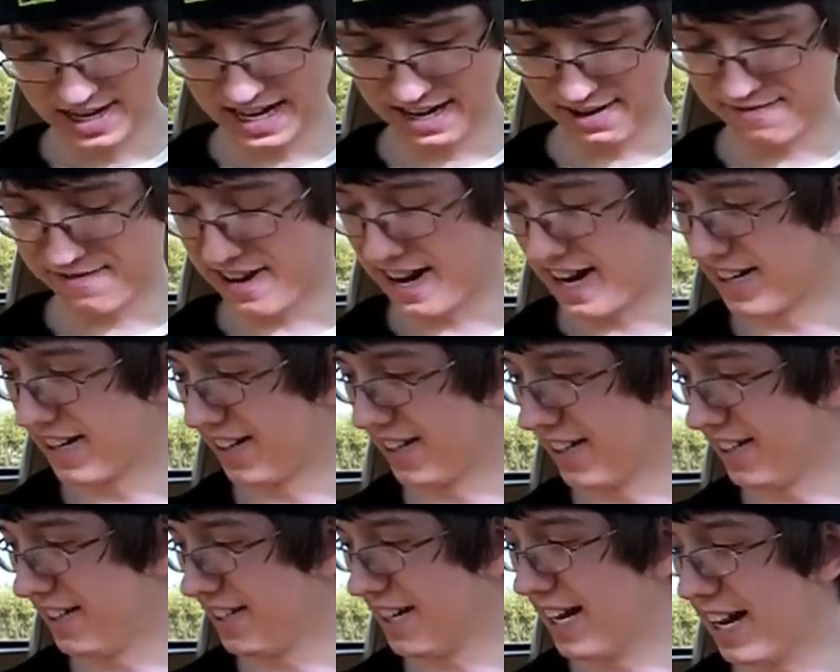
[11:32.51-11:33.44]
And
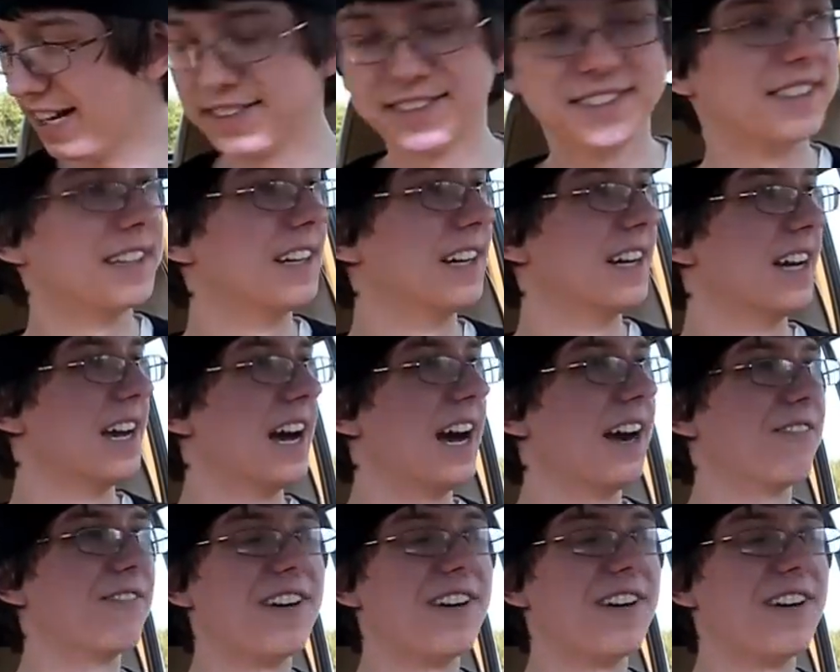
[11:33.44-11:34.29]
finally, yes, I